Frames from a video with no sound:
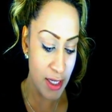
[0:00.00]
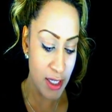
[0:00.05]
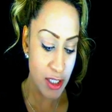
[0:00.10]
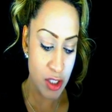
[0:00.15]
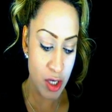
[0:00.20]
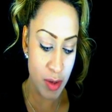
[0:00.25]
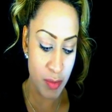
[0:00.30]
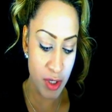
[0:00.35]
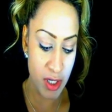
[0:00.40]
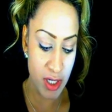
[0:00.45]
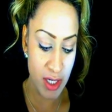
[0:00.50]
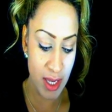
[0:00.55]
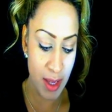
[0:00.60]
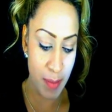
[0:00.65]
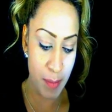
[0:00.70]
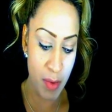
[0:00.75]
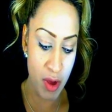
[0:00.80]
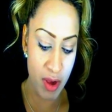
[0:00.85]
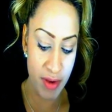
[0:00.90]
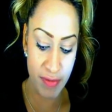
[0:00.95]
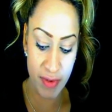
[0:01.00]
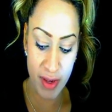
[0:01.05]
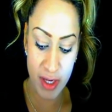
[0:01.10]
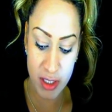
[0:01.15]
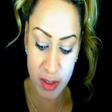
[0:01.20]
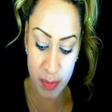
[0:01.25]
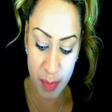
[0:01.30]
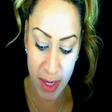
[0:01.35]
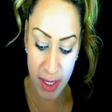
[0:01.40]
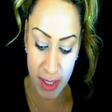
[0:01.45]
So I'm going to get my
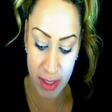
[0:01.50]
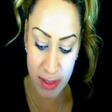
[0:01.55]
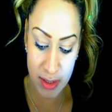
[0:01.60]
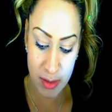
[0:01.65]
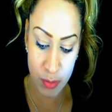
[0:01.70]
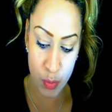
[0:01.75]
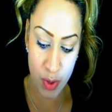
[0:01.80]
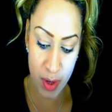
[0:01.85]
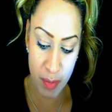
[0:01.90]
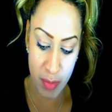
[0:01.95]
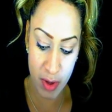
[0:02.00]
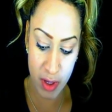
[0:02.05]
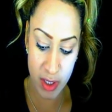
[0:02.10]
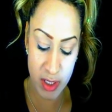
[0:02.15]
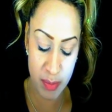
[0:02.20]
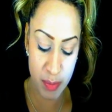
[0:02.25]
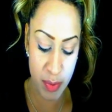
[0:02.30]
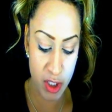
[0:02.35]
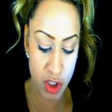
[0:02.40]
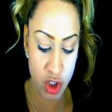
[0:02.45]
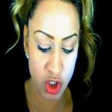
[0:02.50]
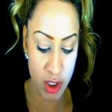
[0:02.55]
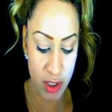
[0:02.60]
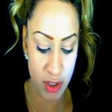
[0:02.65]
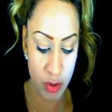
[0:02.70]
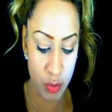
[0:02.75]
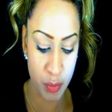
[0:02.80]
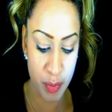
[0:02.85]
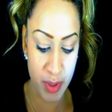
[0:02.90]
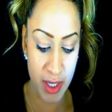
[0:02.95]
face paints, wet my sponge a
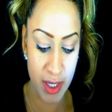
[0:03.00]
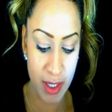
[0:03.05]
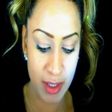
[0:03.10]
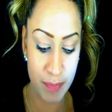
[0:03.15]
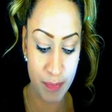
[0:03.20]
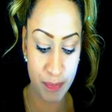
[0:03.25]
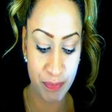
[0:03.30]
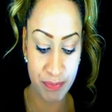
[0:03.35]
little bit.